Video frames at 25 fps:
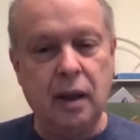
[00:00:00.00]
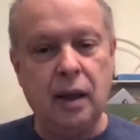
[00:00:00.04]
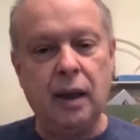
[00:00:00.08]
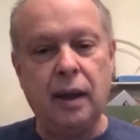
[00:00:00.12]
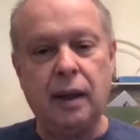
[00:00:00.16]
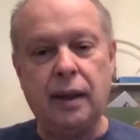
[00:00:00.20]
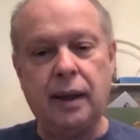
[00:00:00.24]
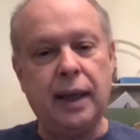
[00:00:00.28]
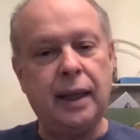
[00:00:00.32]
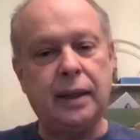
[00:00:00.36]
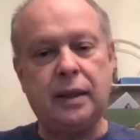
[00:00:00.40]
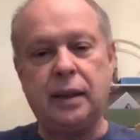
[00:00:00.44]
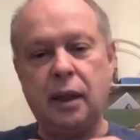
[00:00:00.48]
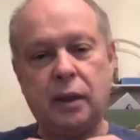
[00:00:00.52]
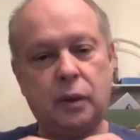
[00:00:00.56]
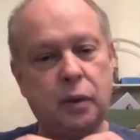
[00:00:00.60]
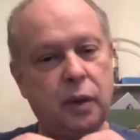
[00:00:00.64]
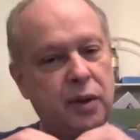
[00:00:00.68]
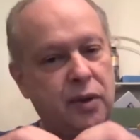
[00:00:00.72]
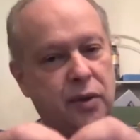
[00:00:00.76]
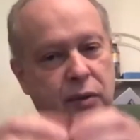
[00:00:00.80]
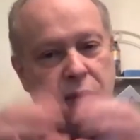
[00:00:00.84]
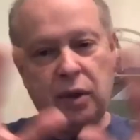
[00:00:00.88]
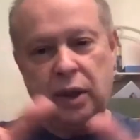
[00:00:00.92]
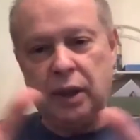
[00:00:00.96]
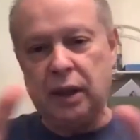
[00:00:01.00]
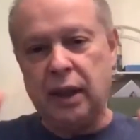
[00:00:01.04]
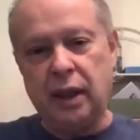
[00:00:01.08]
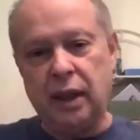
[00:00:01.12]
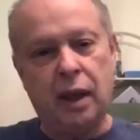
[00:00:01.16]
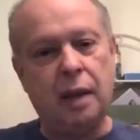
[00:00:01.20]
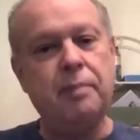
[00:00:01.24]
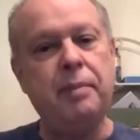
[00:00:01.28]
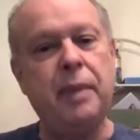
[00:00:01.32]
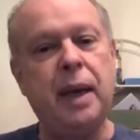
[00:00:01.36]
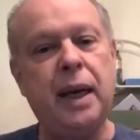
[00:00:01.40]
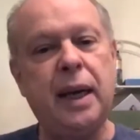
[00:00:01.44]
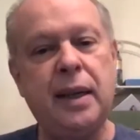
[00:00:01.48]
that it was really
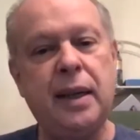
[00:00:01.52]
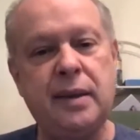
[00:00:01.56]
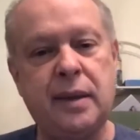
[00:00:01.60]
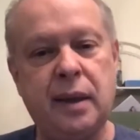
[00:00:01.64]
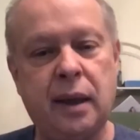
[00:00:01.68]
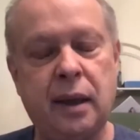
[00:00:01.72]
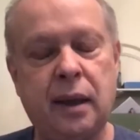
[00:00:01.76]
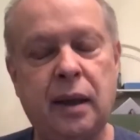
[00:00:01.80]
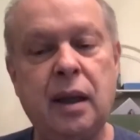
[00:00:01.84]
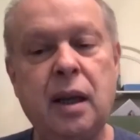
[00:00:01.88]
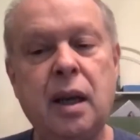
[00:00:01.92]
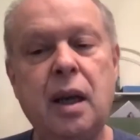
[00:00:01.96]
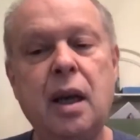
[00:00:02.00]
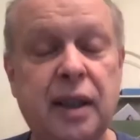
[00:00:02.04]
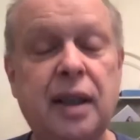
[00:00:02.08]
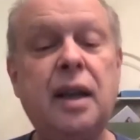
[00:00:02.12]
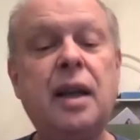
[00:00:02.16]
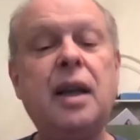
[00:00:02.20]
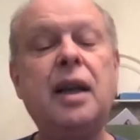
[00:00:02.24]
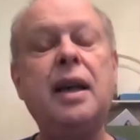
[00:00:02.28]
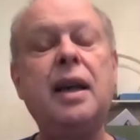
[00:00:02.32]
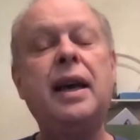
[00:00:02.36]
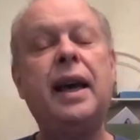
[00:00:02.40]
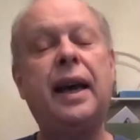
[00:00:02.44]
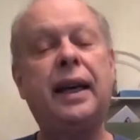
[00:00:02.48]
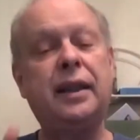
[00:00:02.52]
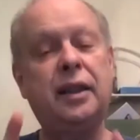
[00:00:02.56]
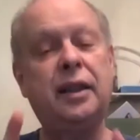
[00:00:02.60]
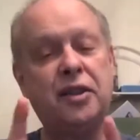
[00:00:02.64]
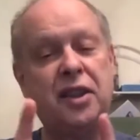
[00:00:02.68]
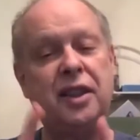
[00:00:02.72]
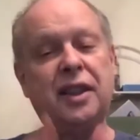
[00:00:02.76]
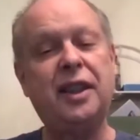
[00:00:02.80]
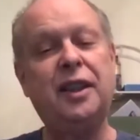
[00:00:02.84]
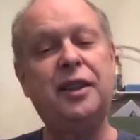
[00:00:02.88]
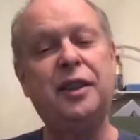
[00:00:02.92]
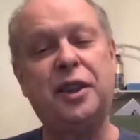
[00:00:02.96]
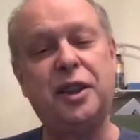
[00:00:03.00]
amazing. And there's
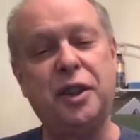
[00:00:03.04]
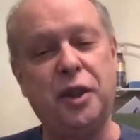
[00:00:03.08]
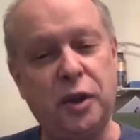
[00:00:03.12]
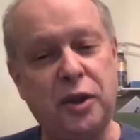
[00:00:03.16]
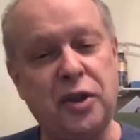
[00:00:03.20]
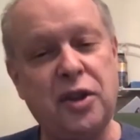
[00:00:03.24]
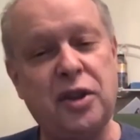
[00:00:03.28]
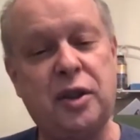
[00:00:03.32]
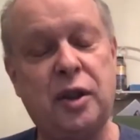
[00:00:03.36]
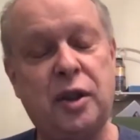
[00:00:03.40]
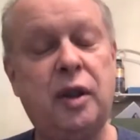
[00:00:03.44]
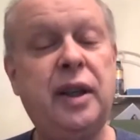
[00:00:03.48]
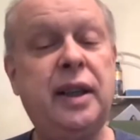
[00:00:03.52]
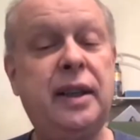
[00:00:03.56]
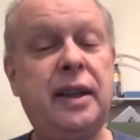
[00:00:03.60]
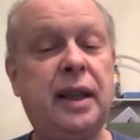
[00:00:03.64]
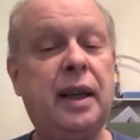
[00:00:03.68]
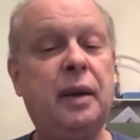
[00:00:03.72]
another cute story that I